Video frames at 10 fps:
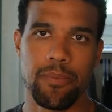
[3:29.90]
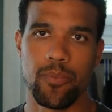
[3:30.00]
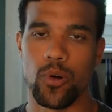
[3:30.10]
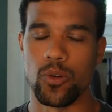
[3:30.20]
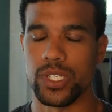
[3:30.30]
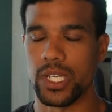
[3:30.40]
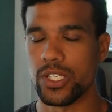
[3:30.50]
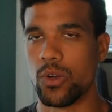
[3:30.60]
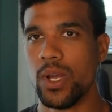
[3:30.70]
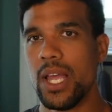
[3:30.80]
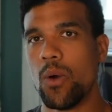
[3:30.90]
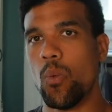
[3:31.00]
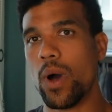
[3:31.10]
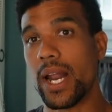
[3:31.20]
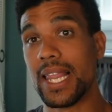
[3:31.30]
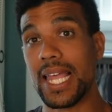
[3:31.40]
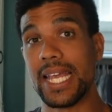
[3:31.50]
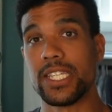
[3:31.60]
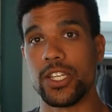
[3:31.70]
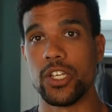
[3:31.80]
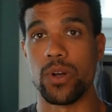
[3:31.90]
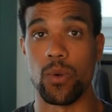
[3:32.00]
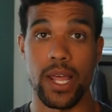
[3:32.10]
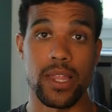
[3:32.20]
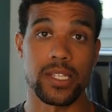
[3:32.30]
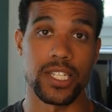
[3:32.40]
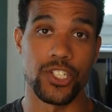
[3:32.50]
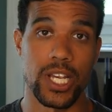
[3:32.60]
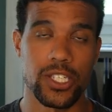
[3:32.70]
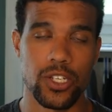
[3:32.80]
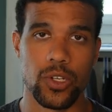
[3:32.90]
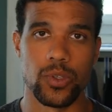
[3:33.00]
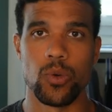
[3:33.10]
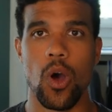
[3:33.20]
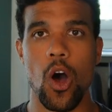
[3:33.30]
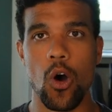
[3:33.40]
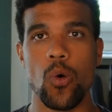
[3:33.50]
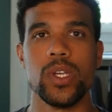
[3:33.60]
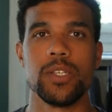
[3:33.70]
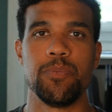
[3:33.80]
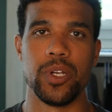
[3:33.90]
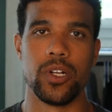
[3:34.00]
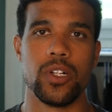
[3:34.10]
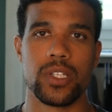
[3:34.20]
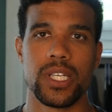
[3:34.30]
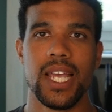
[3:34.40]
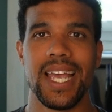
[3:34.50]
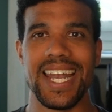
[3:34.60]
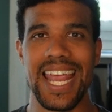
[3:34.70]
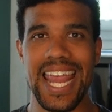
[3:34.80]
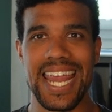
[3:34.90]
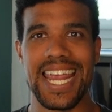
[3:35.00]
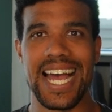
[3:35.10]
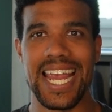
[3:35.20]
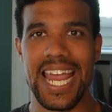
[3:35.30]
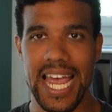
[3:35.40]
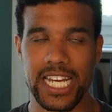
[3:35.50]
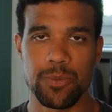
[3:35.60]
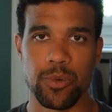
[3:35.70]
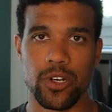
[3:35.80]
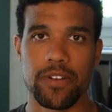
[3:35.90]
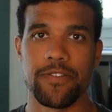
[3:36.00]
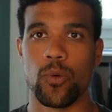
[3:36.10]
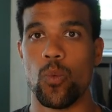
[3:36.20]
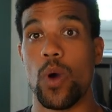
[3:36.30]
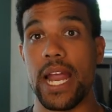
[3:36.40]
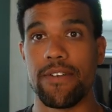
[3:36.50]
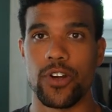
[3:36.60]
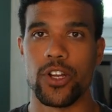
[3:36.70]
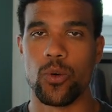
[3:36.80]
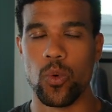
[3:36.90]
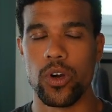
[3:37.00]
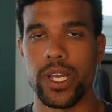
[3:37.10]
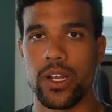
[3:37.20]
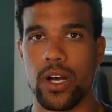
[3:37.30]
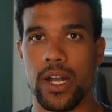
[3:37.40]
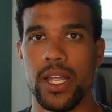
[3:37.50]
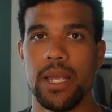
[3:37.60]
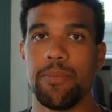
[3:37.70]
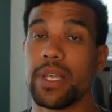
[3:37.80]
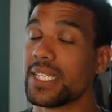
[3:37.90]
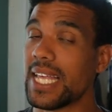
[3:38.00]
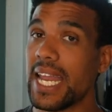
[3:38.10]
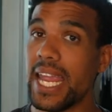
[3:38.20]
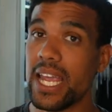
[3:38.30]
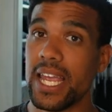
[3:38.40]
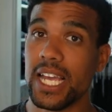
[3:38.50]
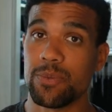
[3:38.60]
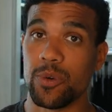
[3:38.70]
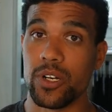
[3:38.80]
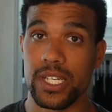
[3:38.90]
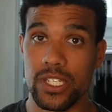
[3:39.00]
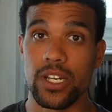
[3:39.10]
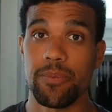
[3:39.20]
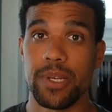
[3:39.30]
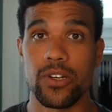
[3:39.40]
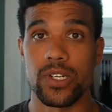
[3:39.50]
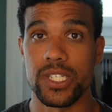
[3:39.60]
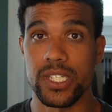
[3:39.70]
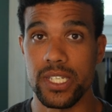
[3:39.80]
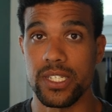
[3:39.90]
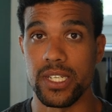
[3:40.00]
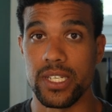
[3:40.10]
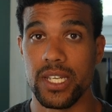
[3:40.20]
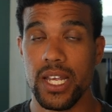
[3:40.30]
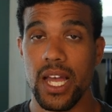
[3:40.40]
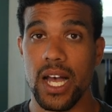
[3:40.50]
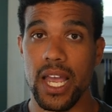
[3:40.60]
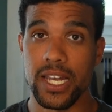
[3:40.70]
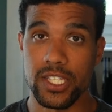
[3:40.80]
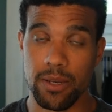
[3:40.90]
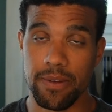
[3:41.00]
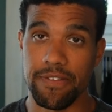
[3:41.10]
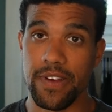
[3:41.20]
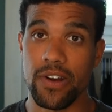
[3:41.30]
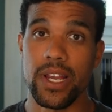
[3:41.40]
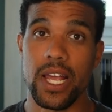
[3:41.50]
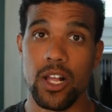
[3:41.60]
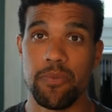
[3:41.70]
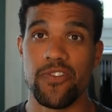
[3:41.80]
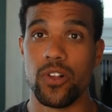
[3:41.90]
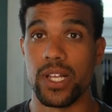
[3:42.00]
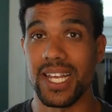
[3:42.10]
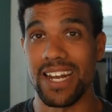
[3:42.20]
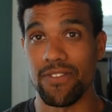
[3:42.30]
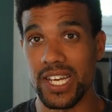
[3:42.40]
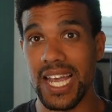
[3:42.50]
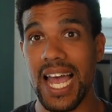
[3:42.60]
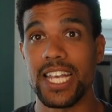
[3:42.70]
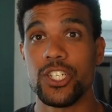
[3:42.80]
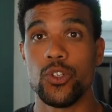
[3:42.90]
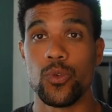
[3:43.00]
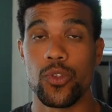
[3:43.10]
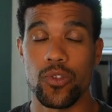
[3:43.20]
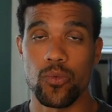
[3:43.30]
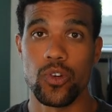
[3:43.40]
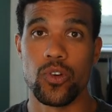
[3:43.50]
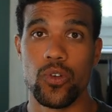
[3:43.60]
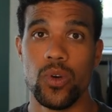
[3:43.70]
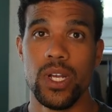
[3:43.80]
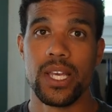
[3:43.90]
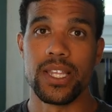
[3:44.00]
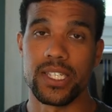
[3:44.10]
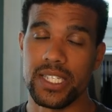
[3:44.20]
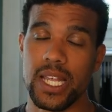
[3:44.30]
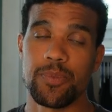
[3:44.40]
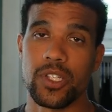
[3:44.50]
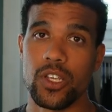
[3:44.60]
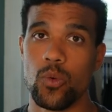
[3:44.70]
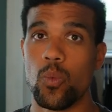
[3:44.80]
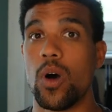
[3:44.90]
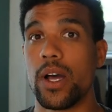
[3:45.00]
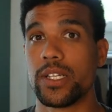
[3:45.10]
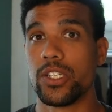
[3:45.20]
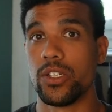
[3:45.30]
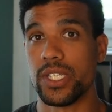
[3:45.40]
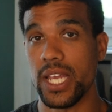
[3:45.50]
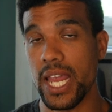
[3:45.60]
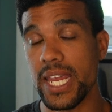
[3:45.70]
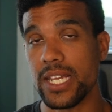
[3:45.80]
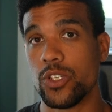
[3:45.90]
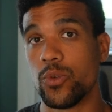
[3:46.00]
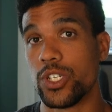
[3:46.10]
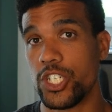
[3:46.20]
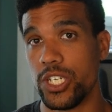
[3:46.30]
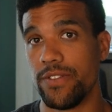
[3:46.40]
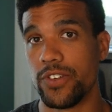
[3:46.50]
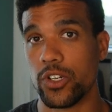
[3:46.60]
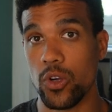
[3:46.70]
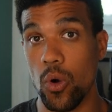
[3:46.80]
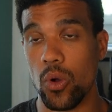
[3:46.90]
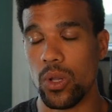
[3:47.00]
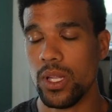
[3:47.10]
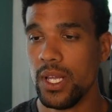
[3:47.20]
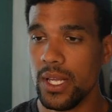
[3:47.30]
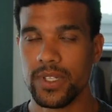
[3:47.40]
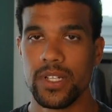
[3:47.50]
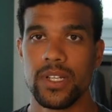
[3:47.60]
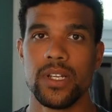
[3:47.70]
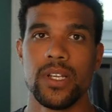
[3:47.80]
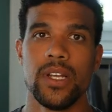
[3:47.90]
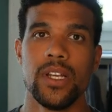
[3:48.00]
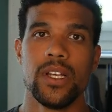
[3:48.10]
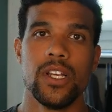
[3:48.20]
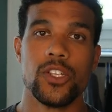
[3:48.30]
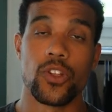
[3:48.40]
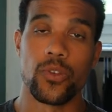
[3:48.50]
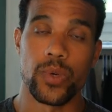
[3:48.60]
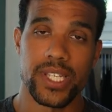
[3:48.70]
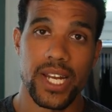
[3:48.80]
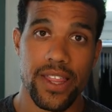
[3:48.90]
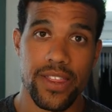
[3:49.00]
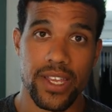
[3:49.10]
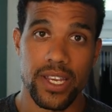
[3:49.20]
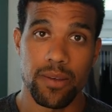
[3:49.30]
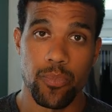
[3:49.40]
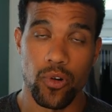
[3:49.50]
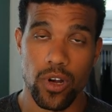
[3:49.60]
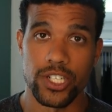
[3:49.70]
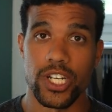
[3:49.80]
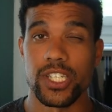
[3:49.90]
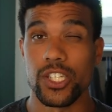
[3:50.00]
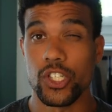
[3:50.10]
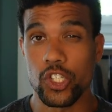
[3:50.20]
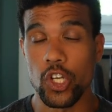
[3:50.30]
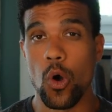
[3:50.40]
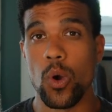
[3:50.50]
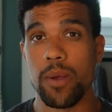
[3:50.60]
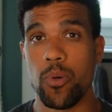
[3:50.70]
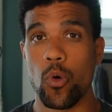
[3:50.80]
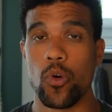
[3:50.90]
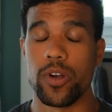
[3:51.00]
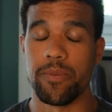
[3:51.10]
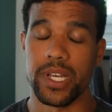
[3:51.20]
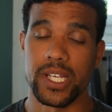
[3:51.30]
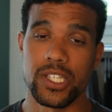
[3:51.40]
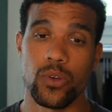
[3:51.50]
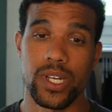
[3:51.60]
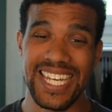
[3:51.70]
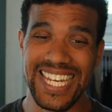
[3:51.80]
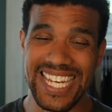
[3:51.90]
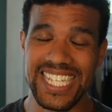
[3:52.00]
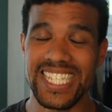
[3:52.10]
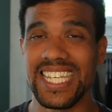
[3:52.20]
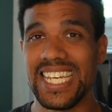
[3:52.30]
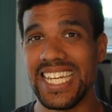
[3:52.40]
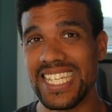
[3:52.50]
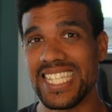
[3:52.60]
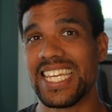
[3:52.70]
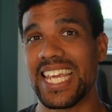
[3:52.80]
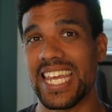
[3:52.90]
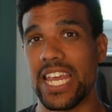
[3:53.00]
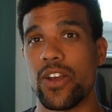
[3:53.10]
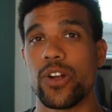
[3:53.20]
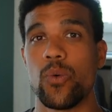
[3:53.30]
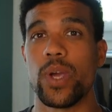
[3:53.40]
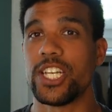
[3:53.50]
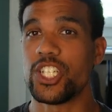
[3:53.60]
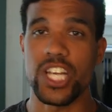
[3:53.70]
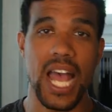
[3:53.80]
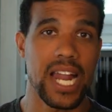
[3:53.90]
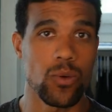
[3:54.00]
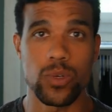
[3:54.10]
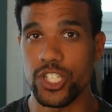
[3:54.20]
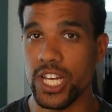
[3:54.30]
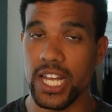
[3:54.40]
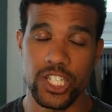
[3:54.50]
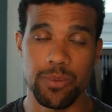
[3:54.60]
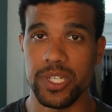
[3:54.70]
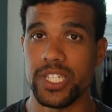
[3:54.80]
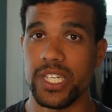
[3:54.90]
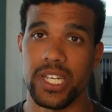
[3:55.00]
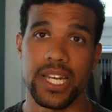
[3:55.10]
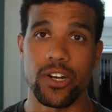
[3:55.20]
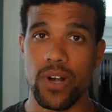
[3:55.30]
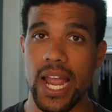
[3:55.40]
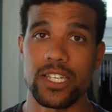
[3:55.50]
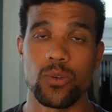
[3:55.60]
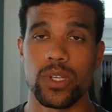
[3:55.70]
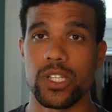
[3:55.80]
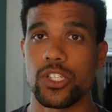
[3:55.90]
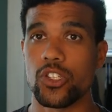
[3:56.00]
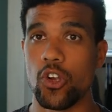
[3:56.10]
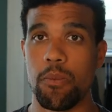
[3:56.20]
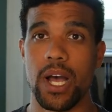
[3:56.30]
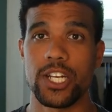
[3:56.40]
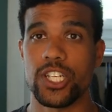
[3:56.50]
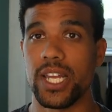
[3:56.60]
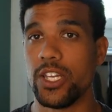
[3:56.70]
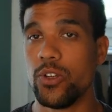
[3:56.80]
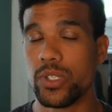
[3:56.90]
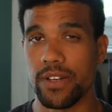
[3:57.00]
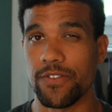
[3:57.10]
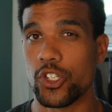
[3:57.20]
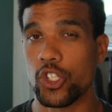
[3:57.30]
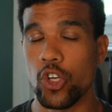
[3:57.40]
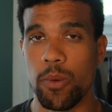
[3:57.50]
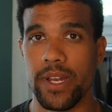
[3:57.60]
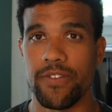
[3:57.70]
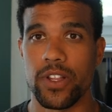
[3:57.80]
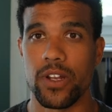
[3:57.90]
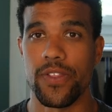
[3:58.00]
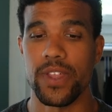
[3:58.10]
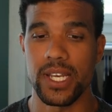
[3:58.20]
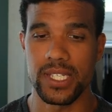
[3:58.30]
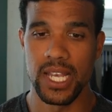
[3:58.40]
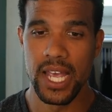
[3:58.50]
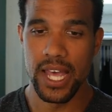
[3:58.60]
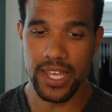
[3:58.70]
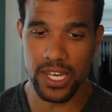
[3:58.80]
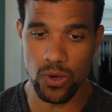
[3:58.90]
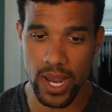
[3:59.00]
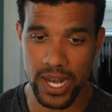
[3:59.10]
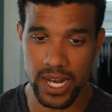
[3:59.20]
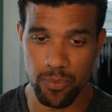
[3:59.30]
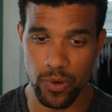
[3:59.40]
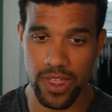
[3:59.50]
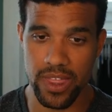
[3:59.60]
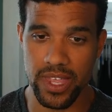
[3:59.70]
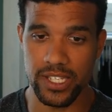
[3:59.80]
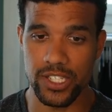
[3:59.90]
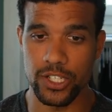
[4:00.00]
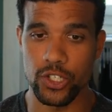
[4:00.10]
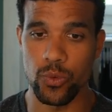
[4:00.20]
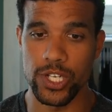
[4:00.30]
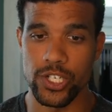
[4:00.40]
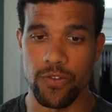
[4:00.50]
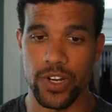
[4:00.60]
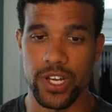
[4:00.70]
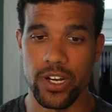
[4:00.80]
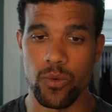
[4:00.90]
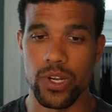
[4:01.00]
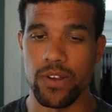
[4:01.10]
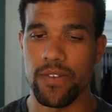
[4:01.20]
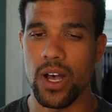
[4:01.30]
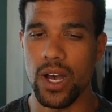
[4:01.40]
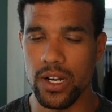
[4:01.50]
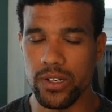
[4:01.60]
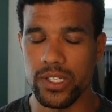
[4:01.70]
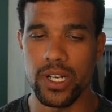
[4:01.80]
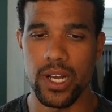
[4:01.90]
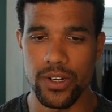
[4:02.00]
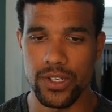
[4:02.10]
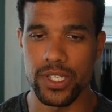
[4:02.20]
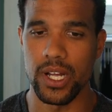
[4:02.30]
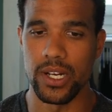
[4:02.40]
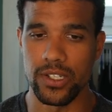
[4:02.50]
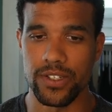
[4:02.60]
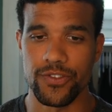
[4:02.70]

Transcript: process. So what I like to do and what I suggest you do is you always build an AI expert for whatever you're working on, because that AI expert is going to be your assistant and it's going to be very helpful and kind of guide you through the steps that you want to take to achieve your goal. So the reason I think projects is so important because you can easily get carried away chatting with ChatGPT and interacting with it so much and using it for so many different little things that you end up with this situation over here where you have hundreds and hundreds and hundreds of